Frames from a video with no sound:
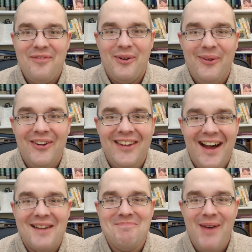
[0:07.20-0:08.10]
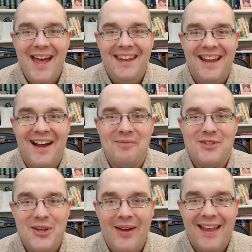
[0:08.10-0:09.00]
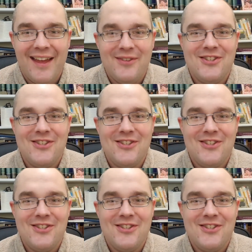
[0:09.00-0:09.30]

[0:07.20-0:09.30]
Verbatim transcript: everyone, I'm Ben, I'm 2 Echo